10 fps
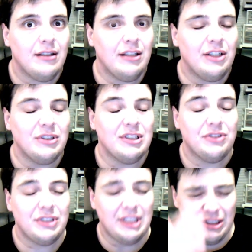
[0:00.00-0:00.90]
you know, it's
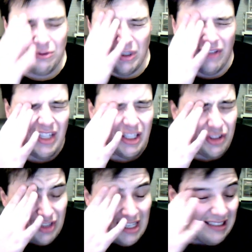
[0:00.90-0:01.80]
interesting because one of the
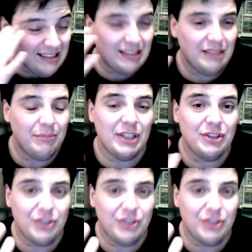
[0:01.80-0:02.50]
exercises is to picture